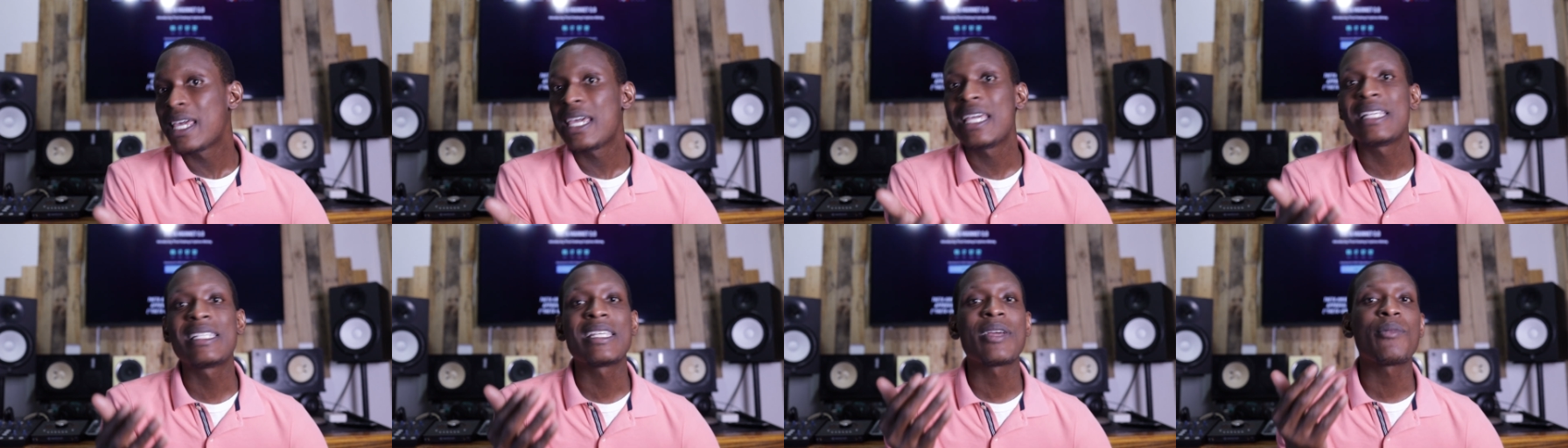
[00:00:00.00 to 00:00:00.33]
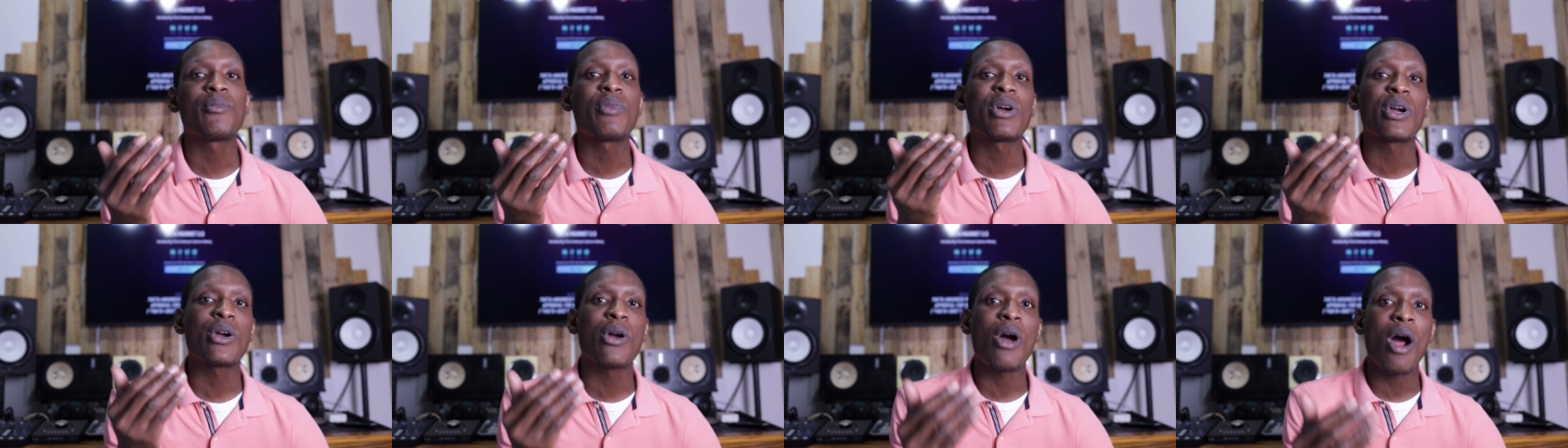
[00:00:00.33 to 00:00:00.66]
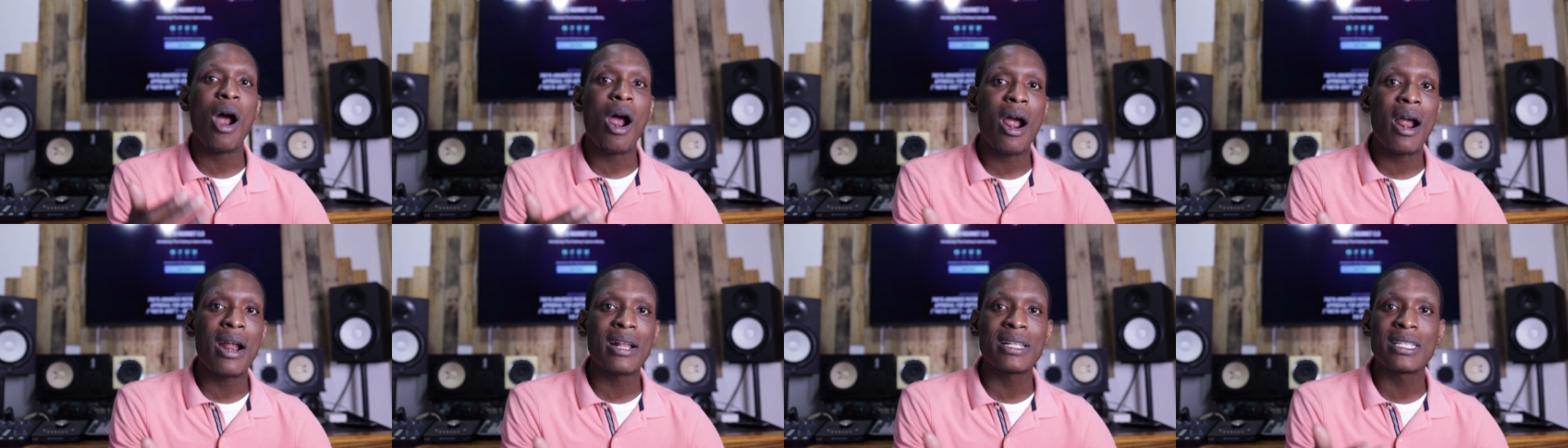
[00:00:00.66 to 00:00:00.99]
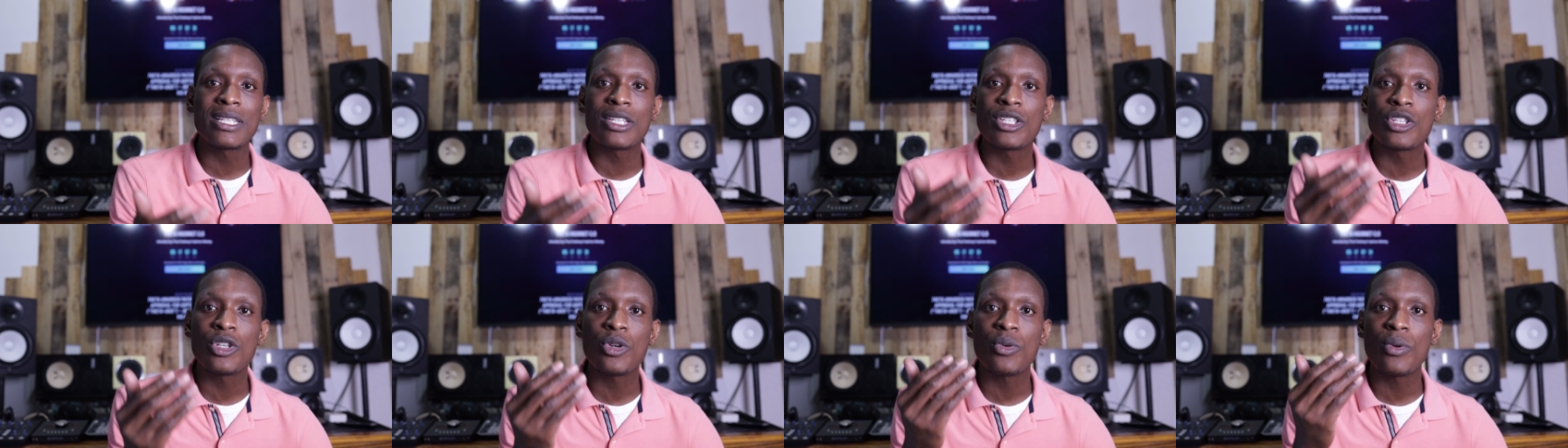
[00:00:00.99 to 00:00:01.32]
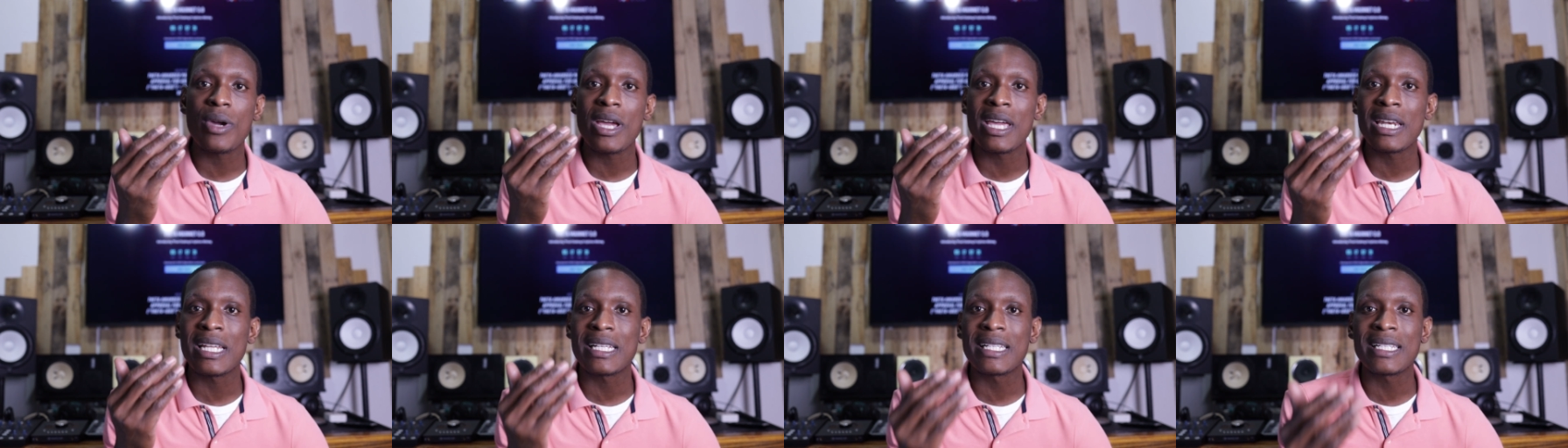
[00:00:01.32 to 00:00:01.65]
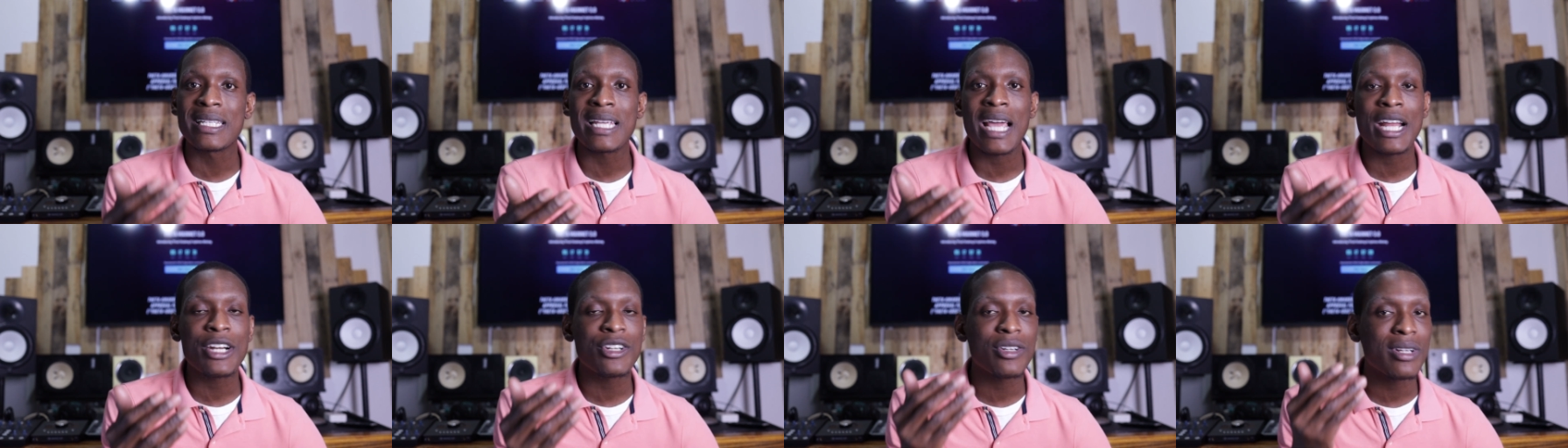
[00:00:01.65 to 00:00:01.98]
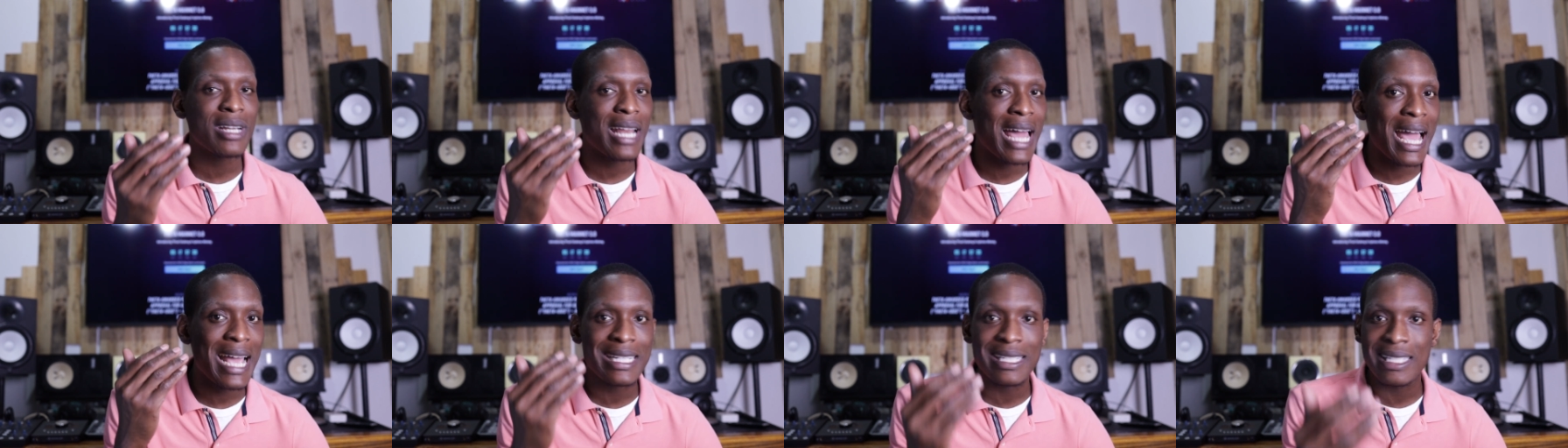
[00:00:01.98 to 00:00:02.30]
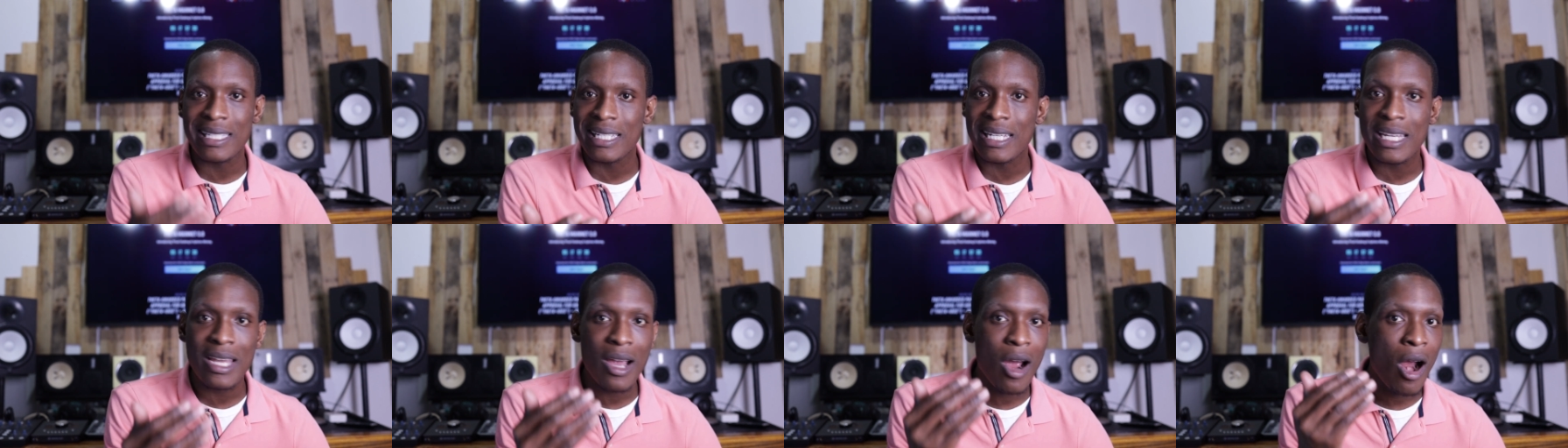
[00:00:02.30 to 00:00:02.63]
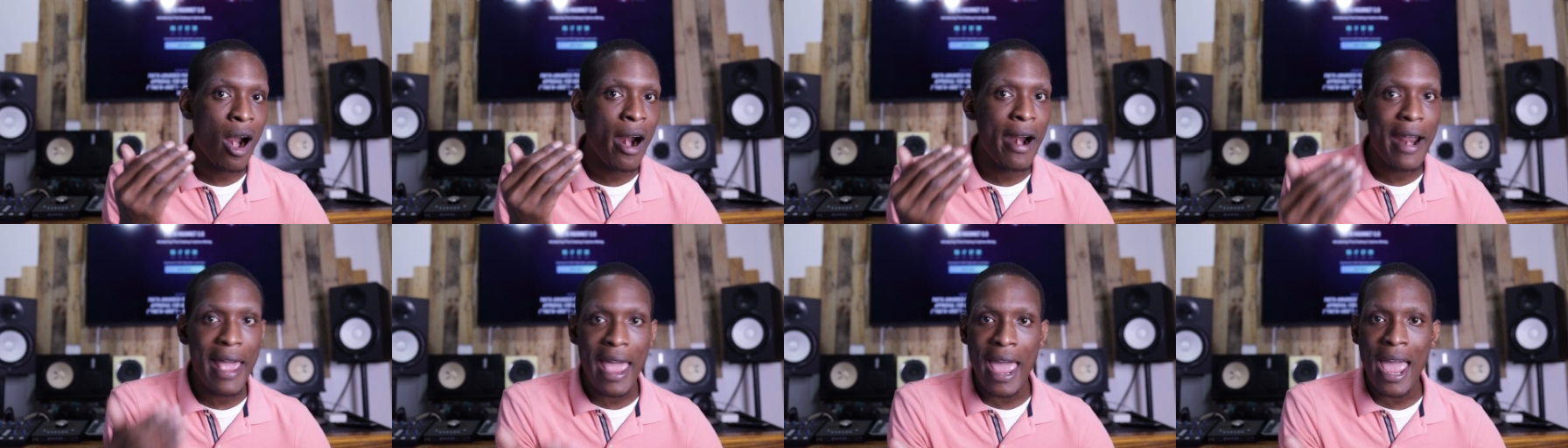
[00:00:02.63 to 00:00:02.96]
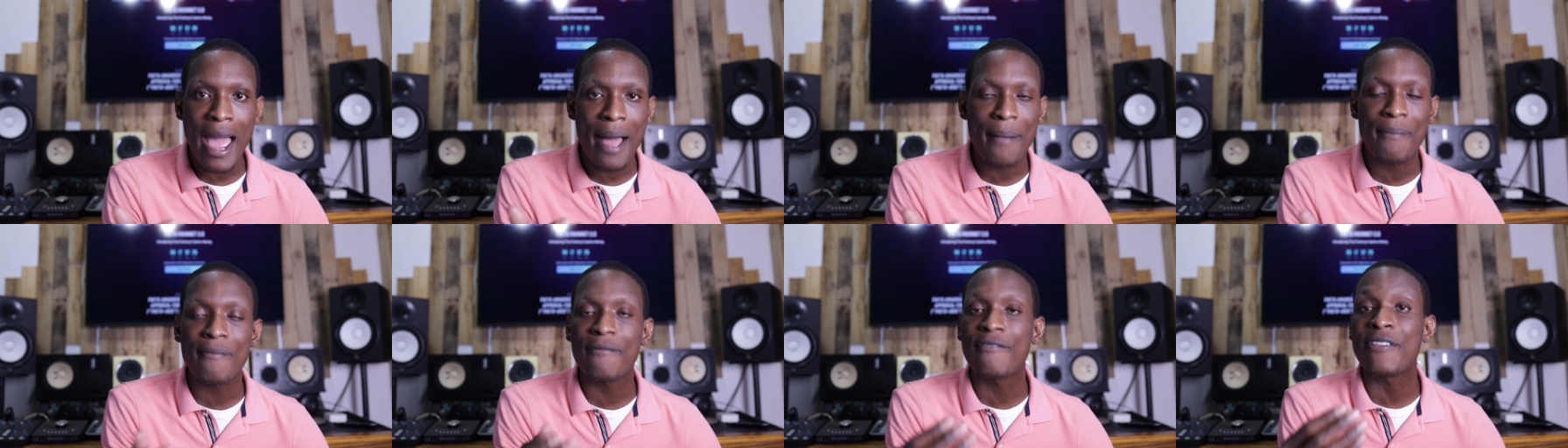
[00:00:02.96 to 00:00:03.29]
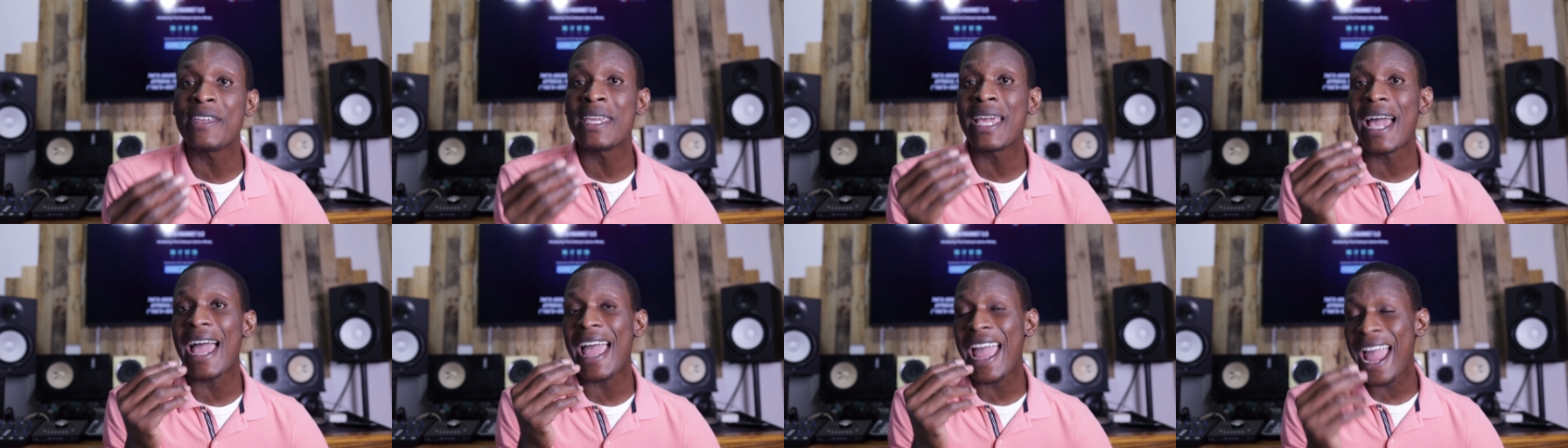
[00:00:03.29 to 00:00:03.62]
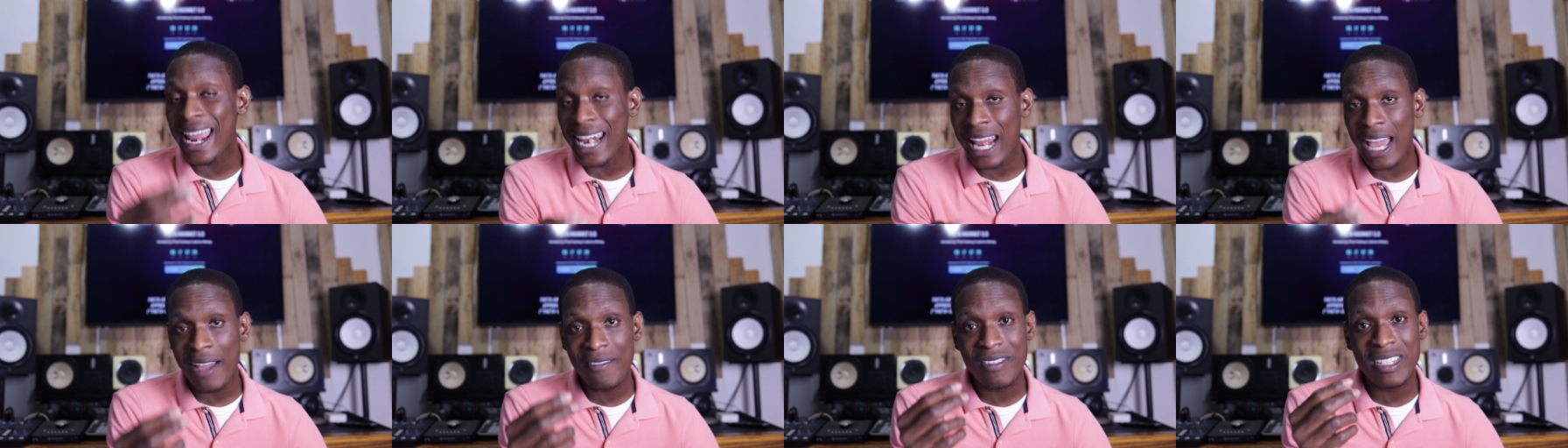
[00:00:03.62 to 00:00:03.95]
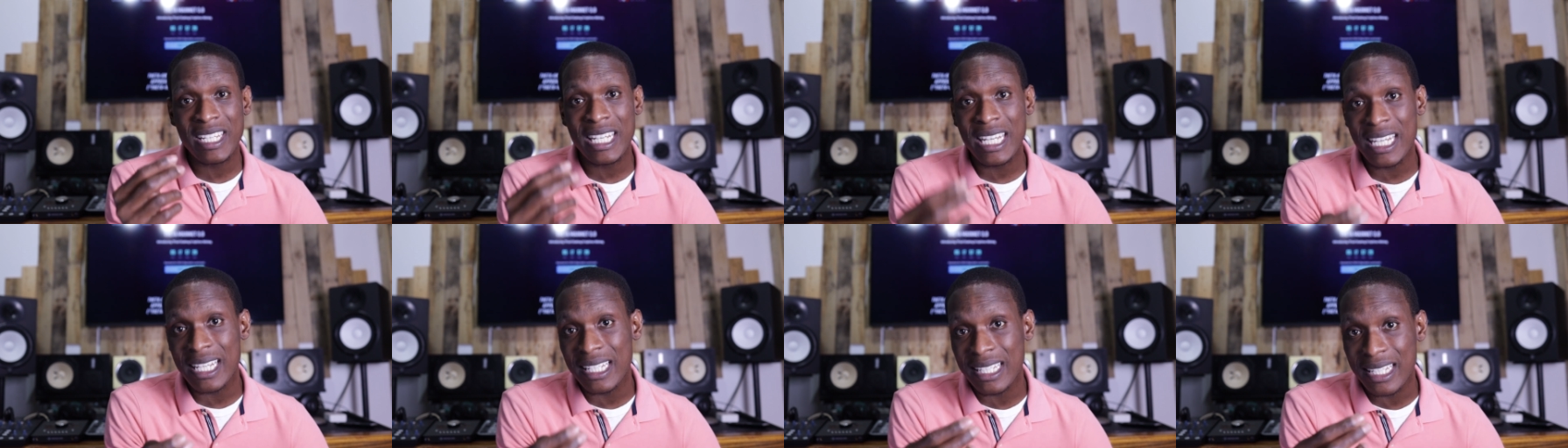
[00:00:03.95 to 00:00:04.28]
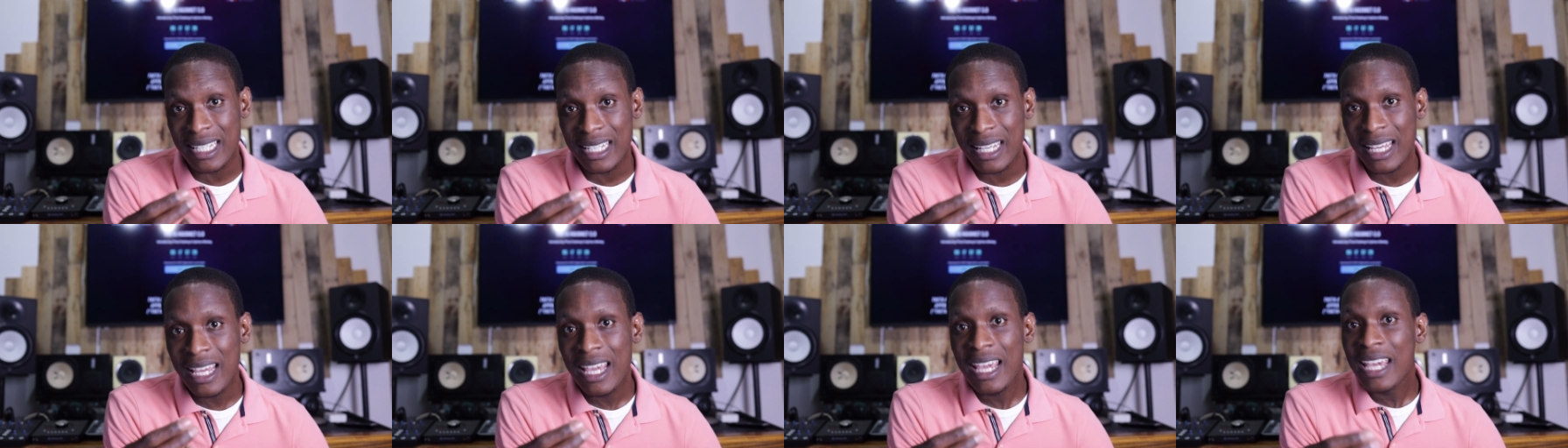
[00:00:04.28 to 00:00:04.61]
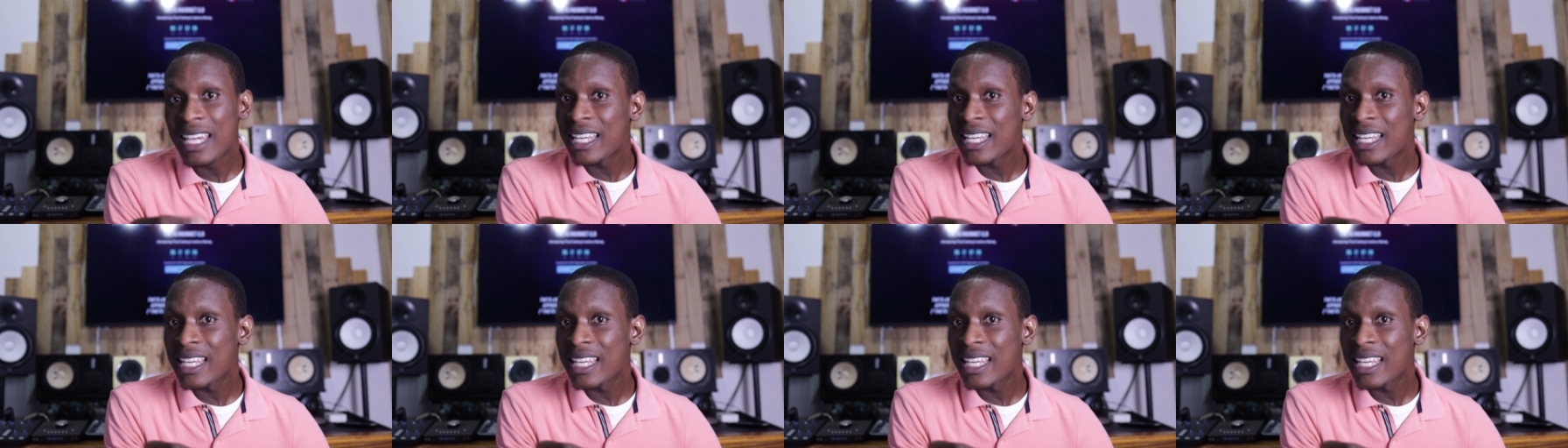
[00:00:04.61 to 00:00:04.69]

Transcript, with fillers: is in regards to a decentralized DRM via NFTs.